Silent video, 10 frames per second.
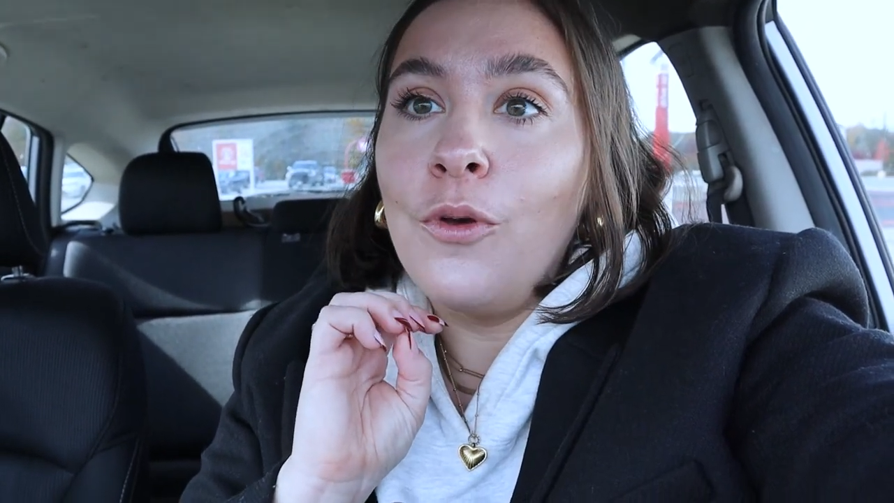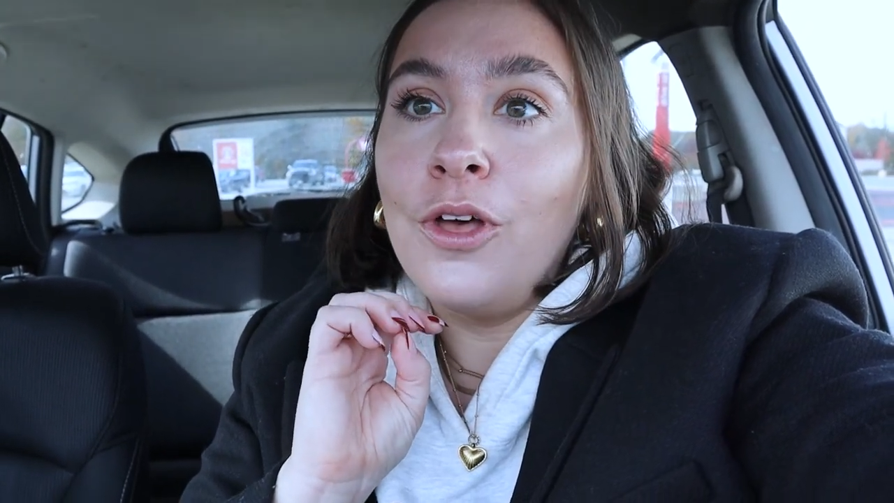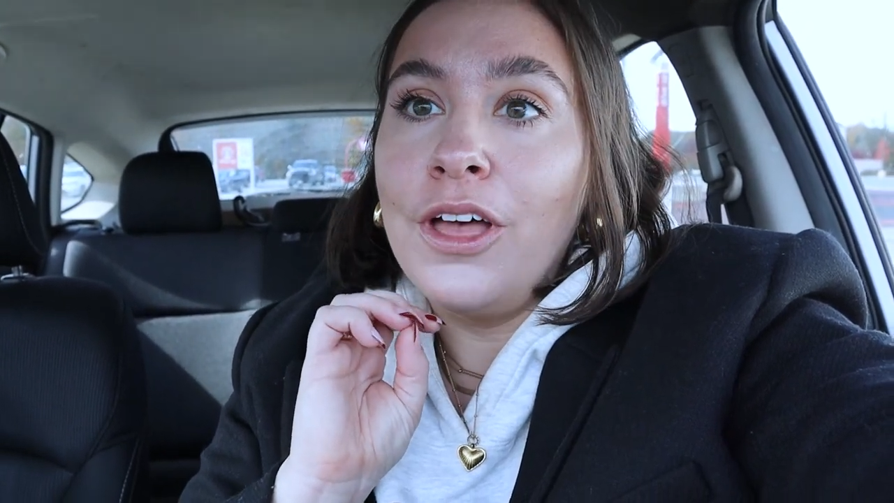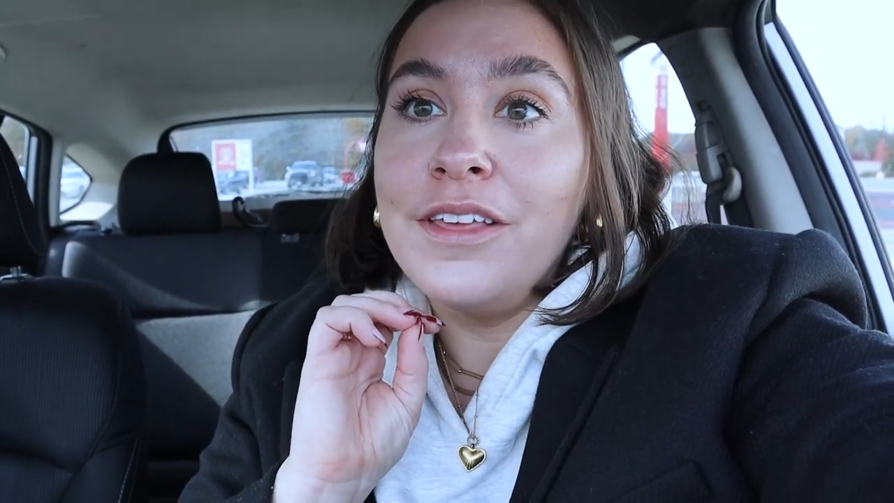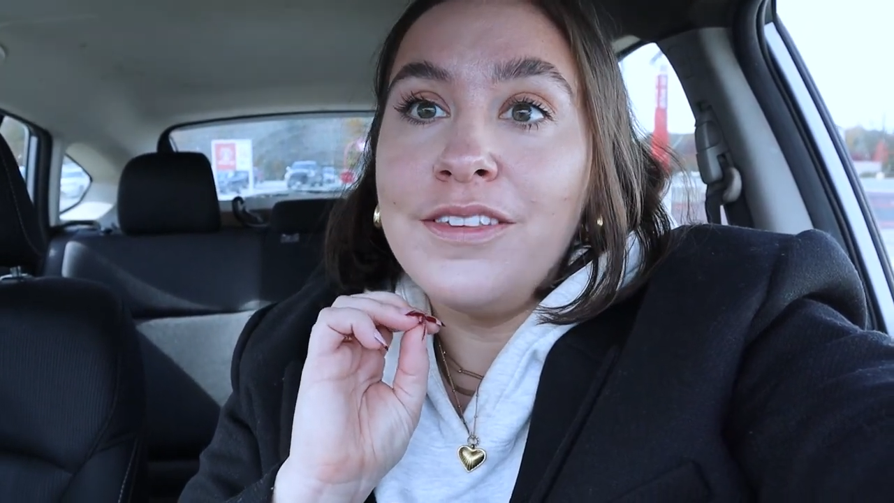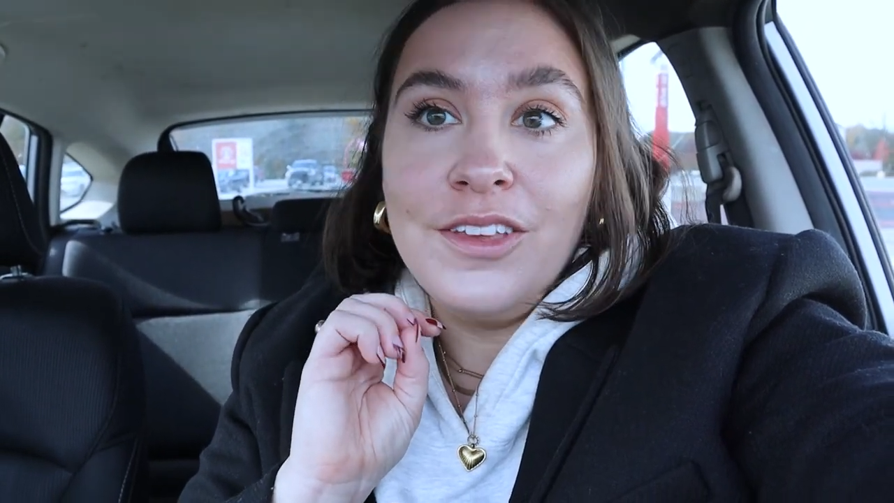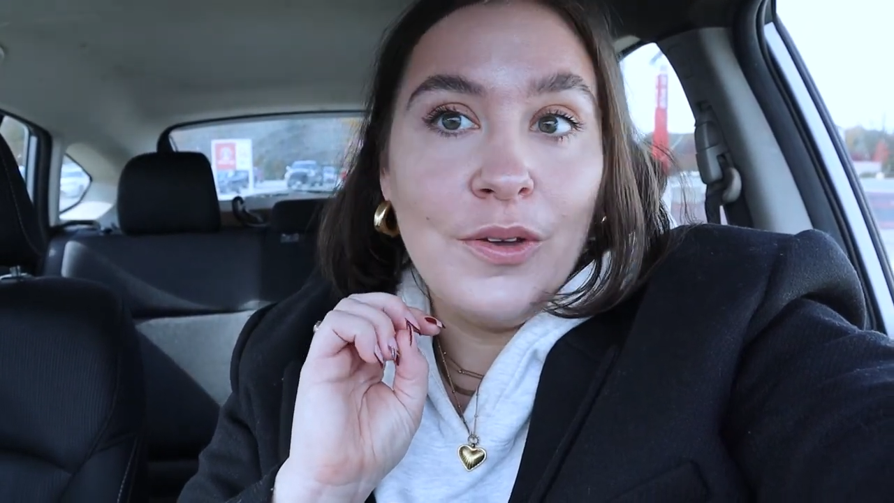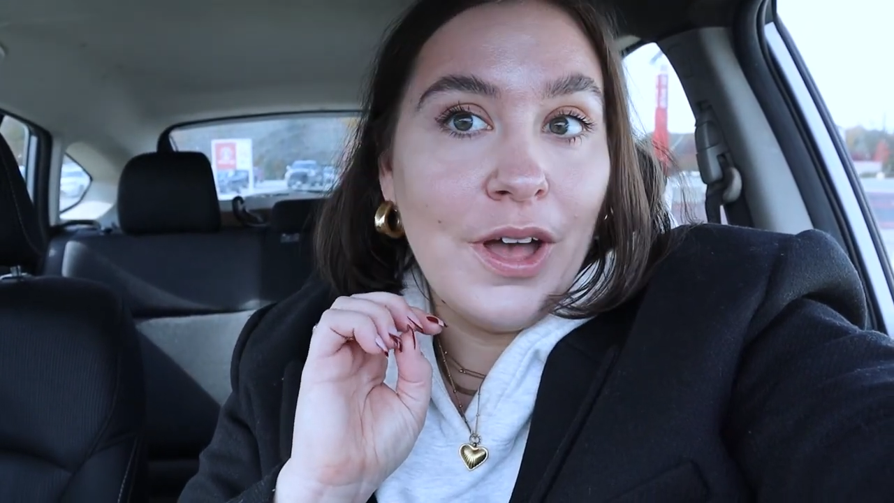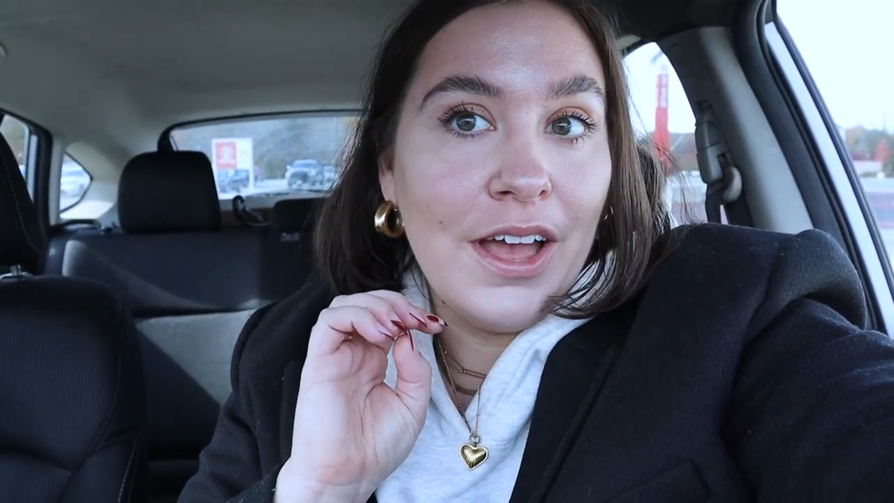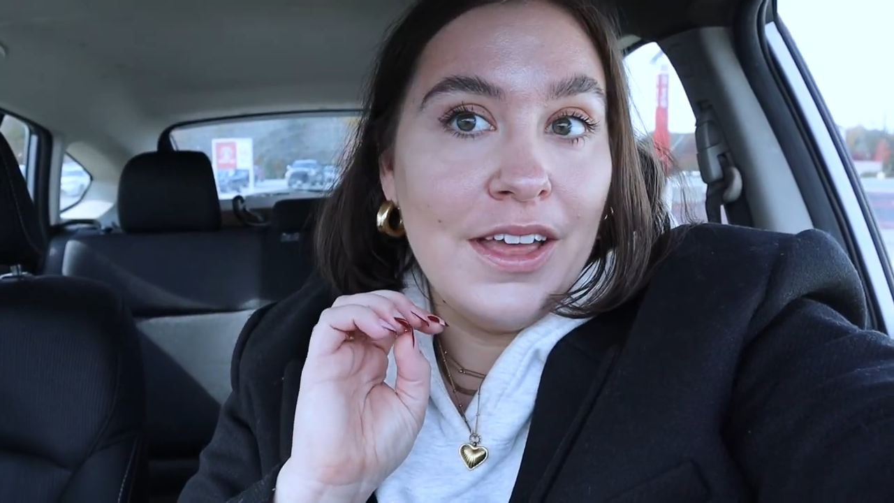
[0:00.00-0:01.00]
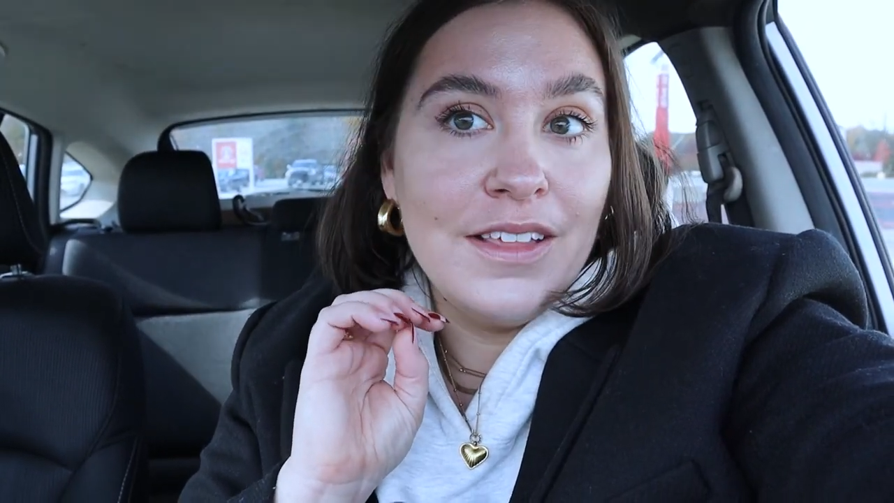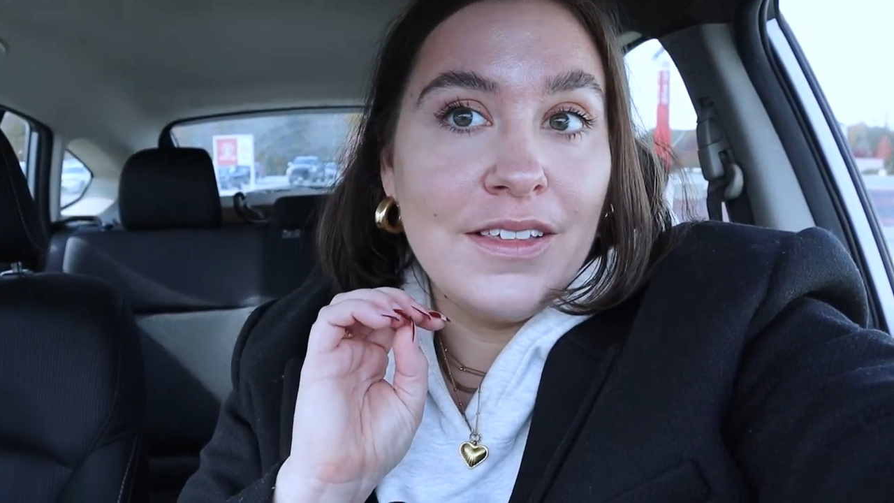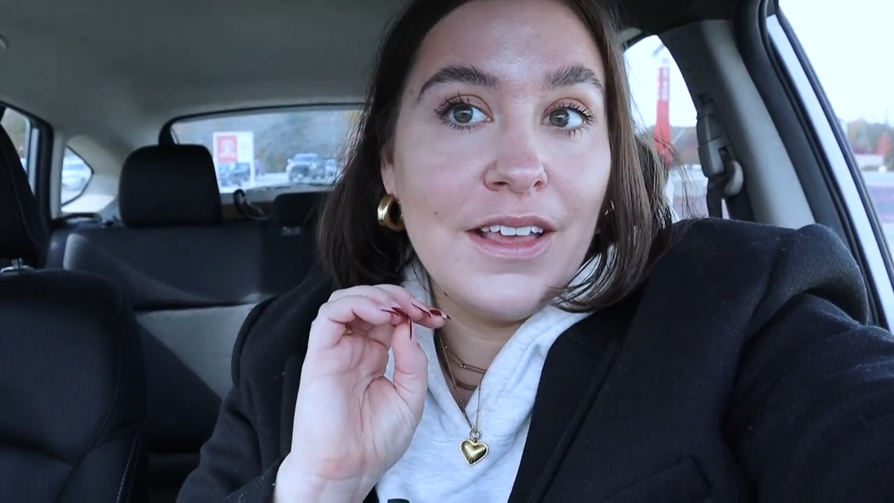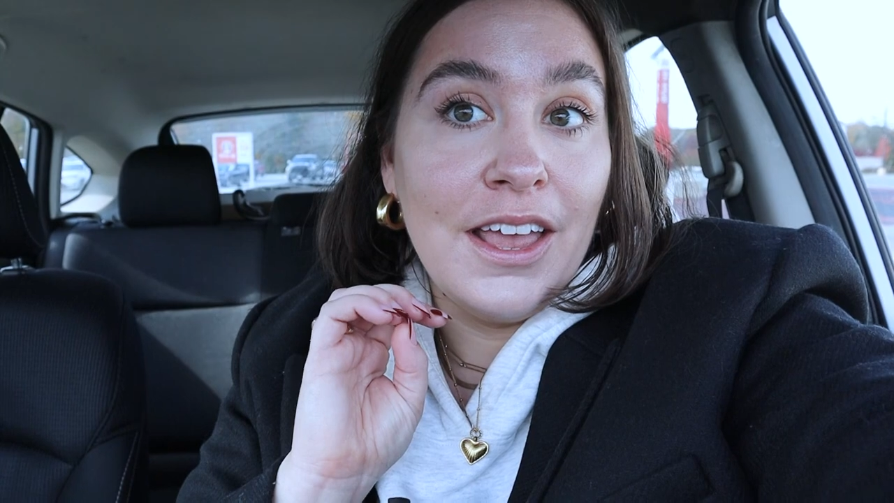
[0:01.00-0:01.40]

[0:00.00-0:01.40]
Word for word: will see you guys